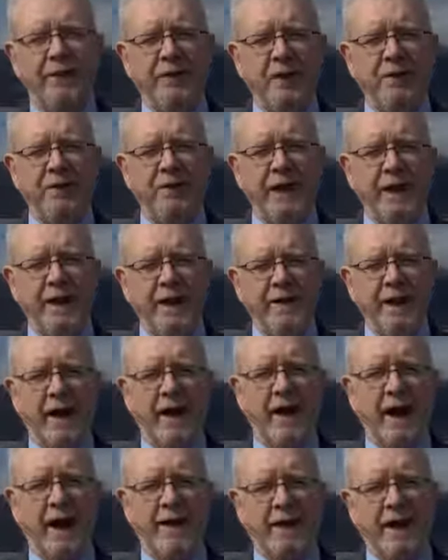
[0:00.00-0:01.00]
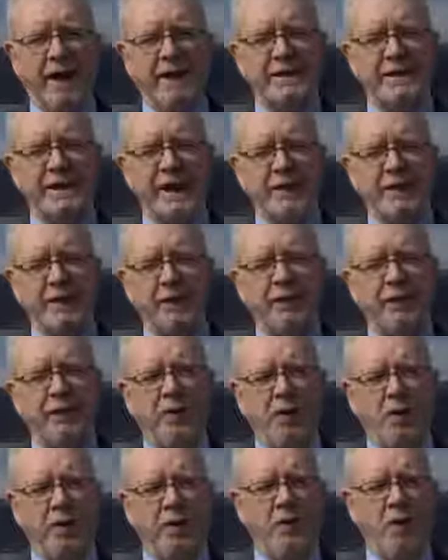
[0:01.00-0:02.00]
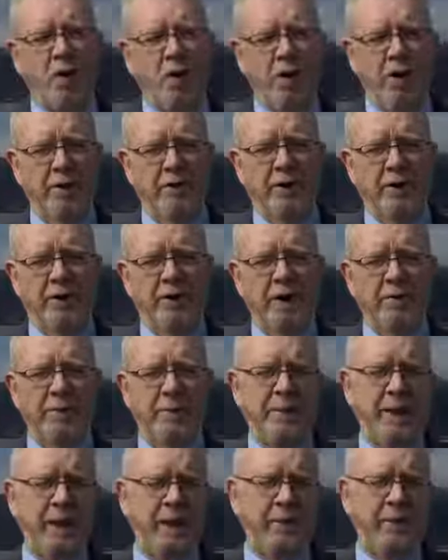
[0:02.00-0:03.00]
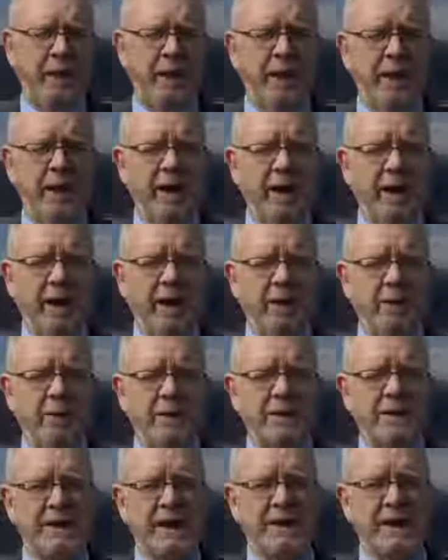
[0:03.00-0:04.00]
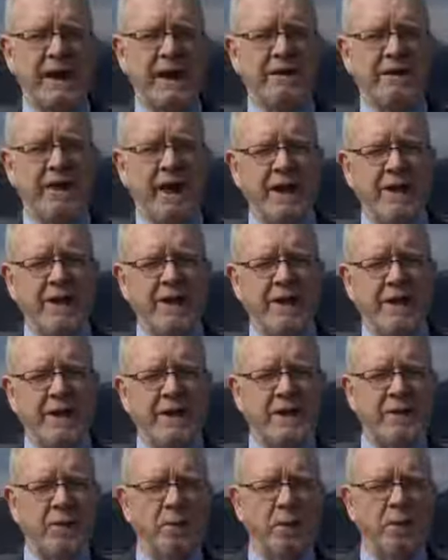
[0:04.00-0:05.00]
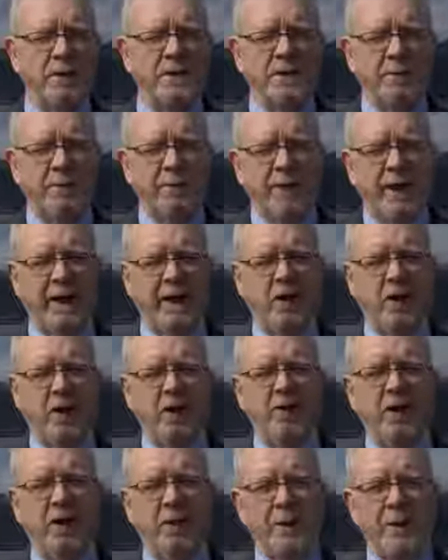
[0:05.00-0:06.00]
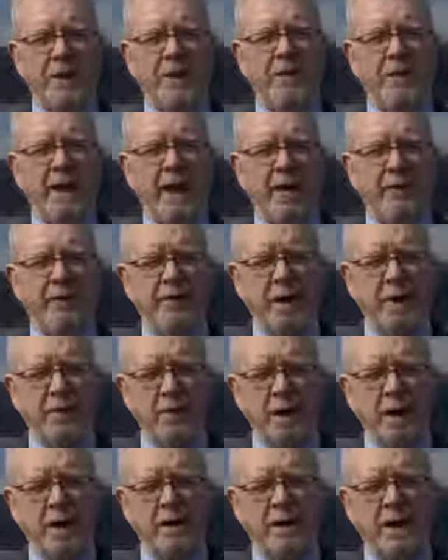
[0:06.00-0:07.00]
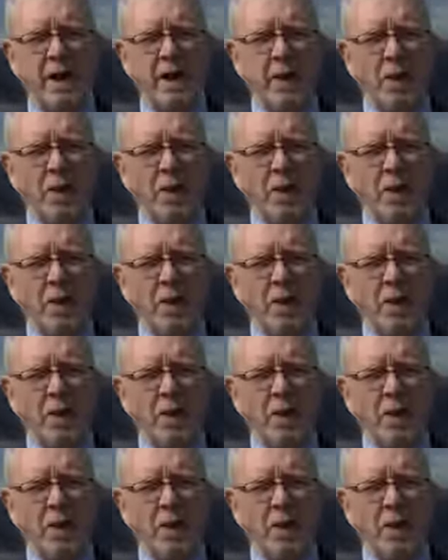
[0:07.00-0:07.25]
if you read, I think it's section 4.4 of the Great Repeal Bill, you will see the intention is towards something called common UK frameworks.